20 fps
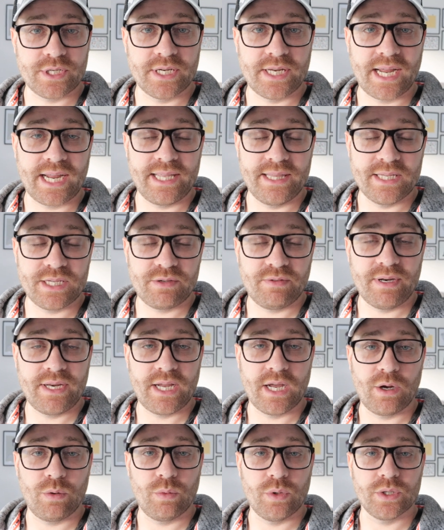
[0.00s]
today in this
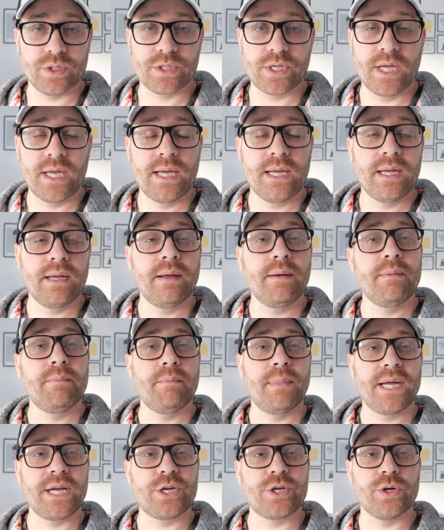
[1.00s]
video was,
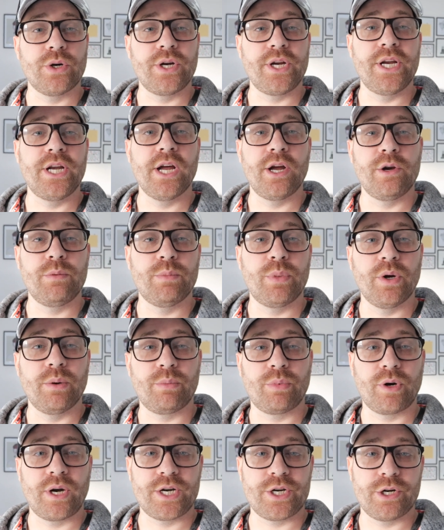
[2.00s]
make sure you don't put
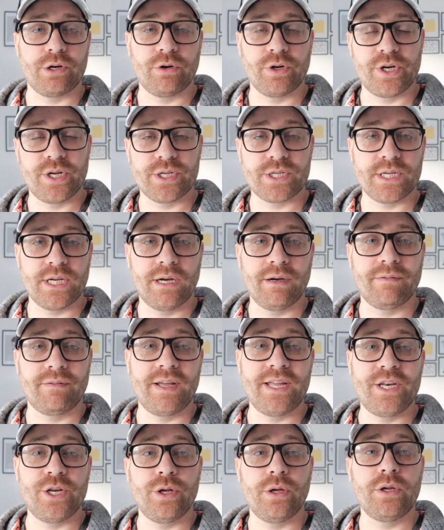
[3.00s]
pressure on yourself
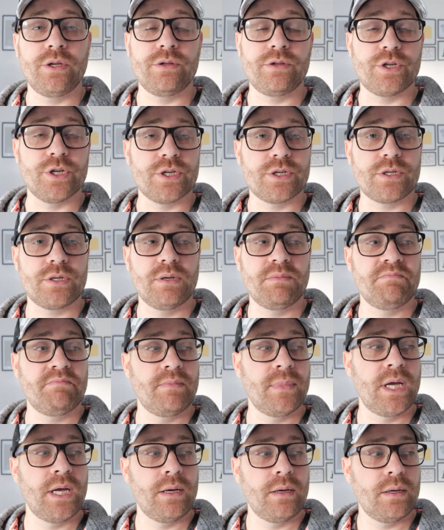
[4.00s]
and just
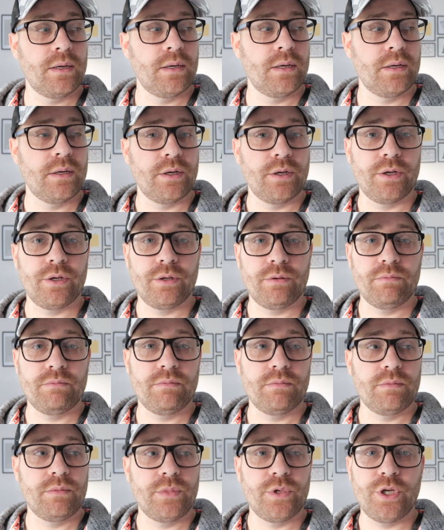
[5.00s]

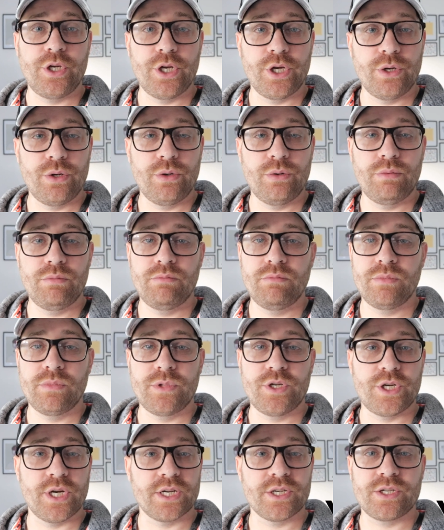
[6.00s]
do
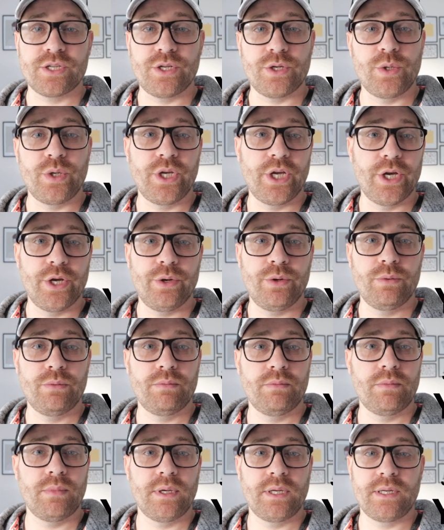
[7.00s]
you.
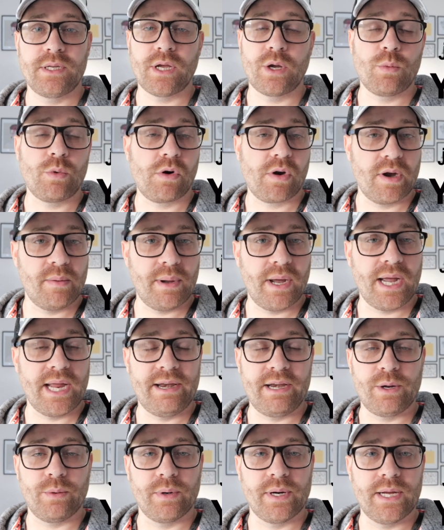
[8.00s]
Don't worry about
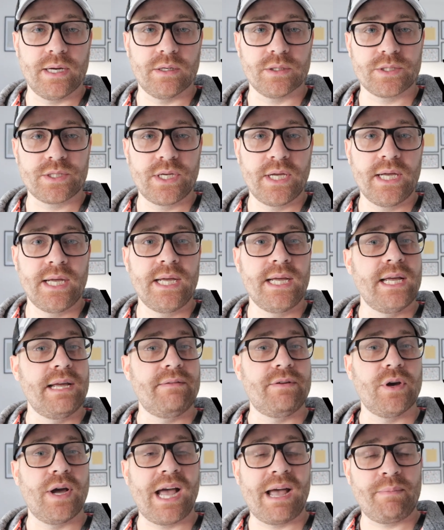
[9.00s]
anyone else.
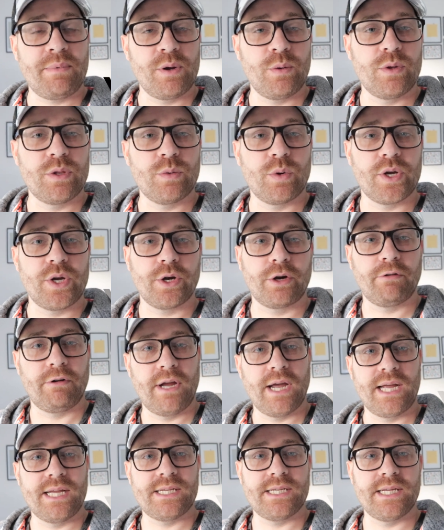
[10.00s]
If you're happy with what you're
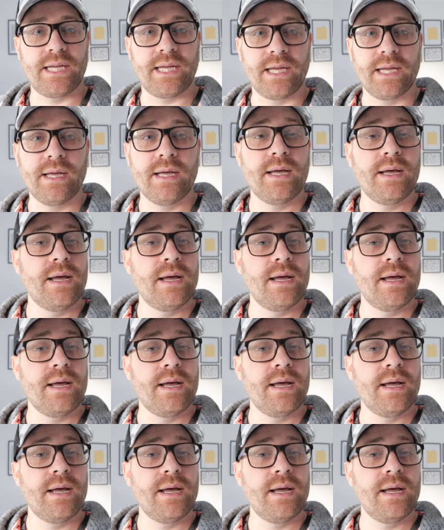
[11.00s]
creating,